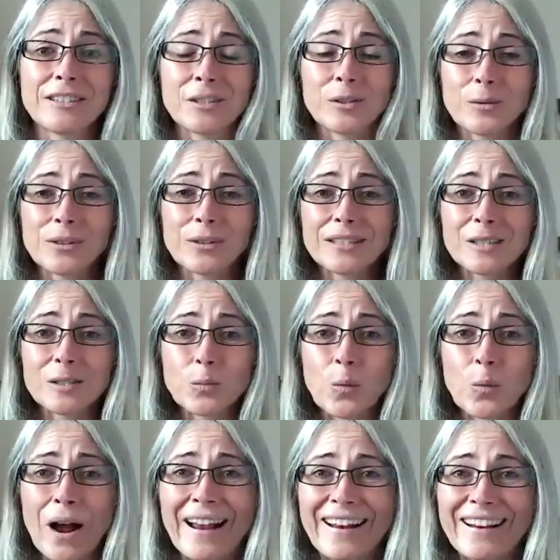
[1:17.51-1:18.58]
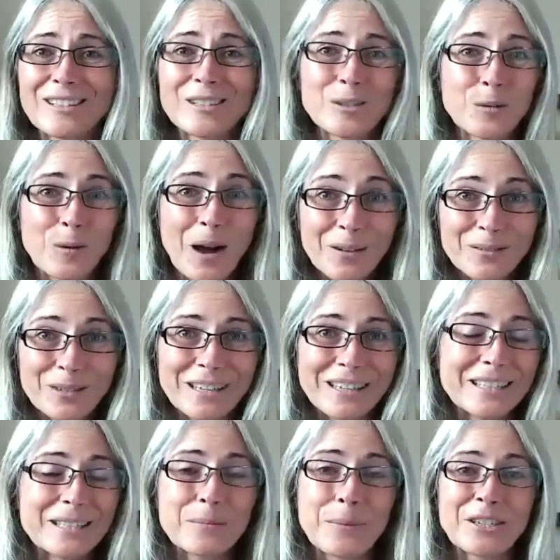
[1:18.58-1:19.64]
So this is why so often,
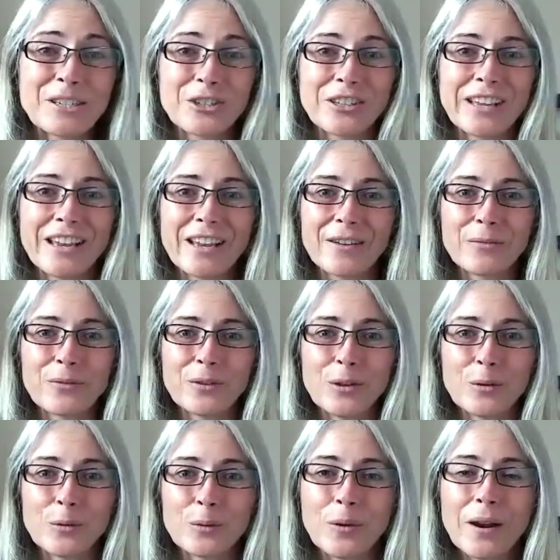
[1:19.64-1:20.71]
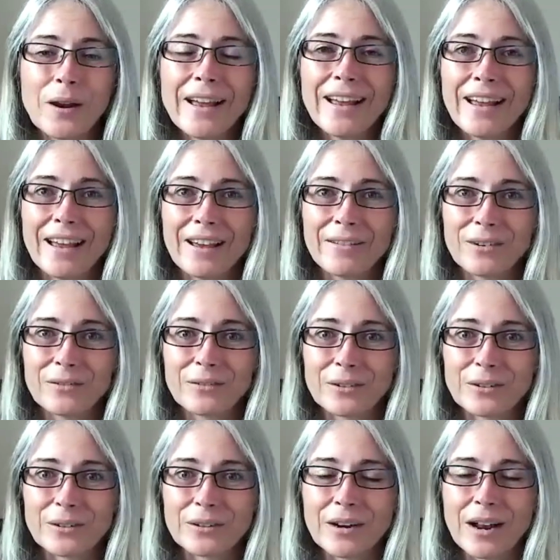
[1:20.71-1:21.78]
especially if you have
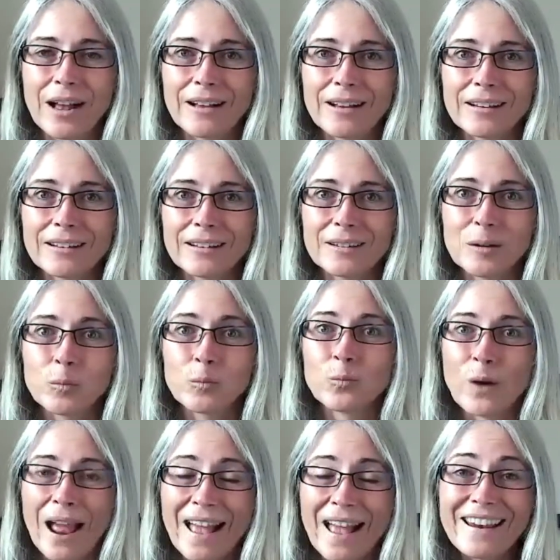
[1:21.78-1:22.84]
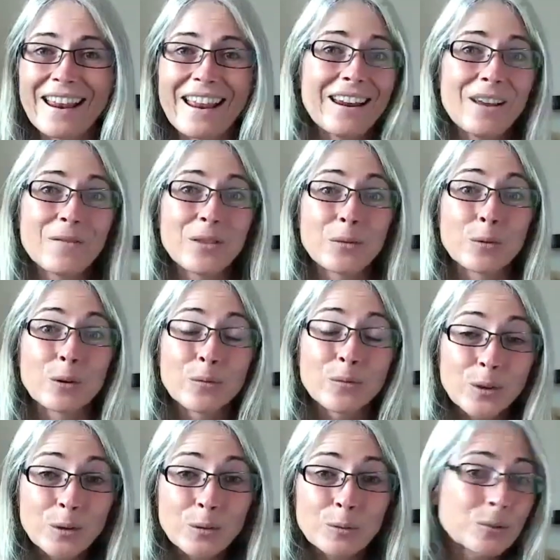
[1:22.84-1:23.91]
ever read any of the
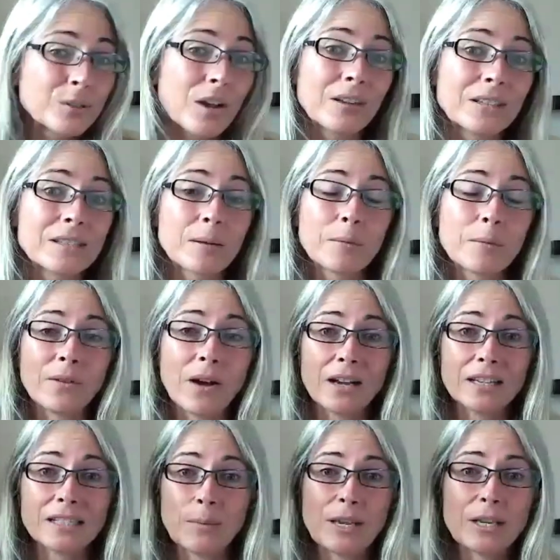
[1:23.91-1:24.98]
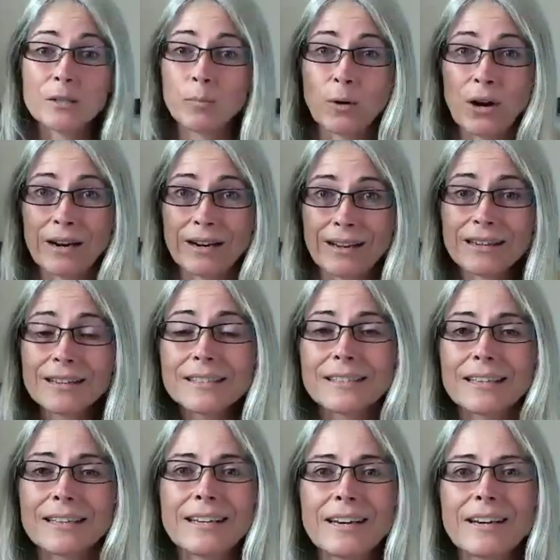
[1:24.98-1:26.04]
reviews on some of Osmia's products,
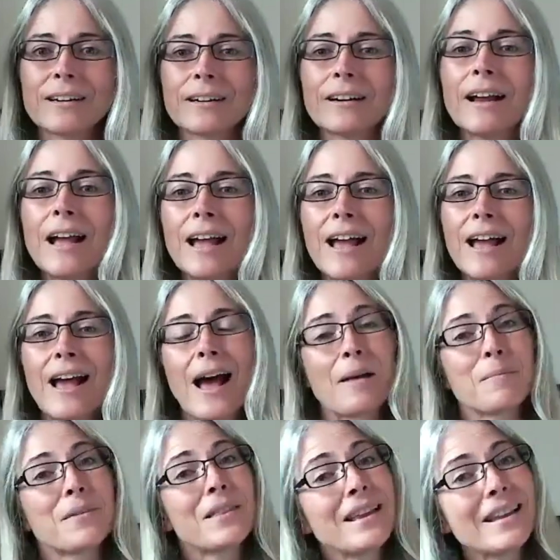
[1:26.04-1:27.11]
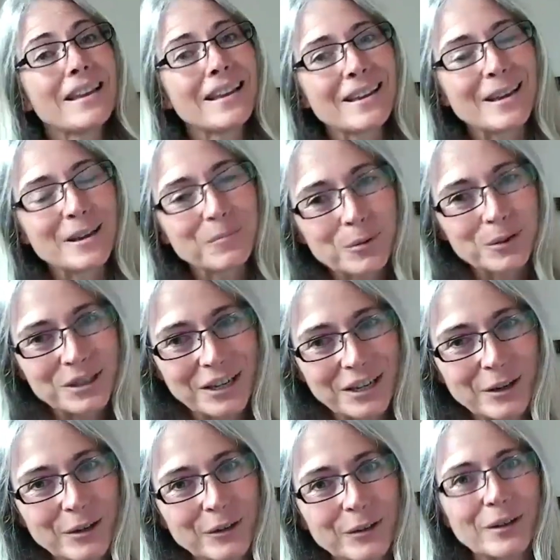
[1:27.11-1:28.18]
and here I'm thinking in
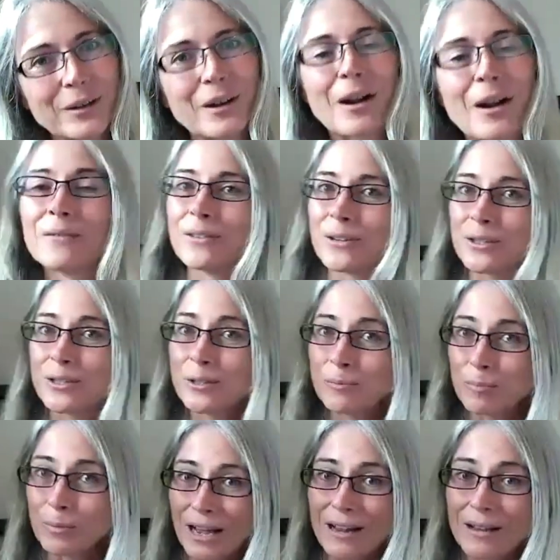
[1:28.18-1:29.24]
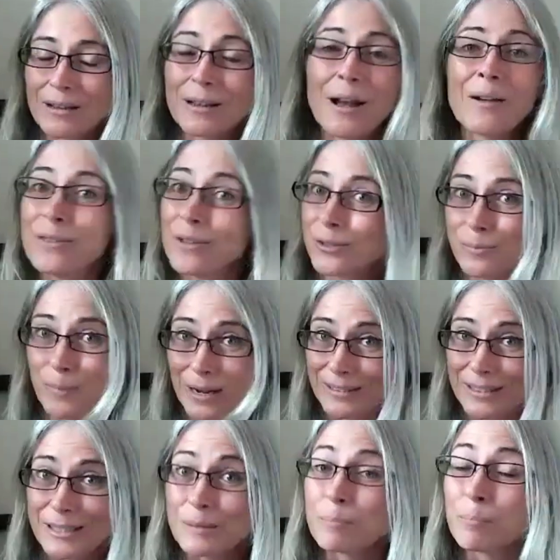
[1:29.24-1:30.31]
particular of their
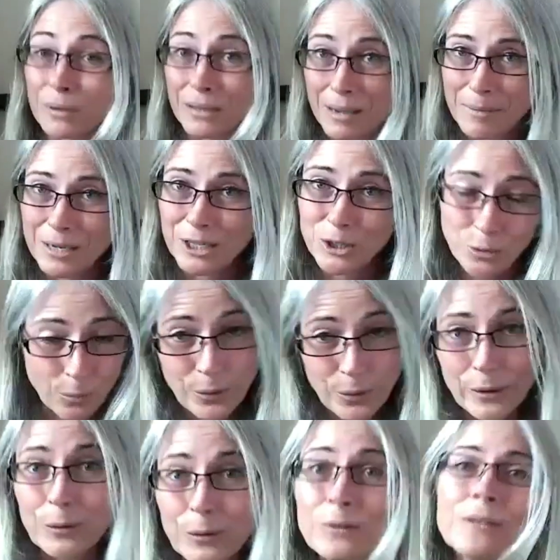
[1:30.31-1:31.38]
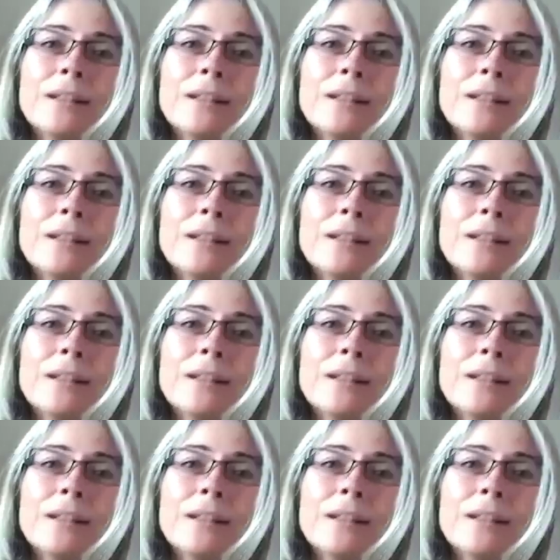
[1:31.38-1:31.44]
spotless blemish oil,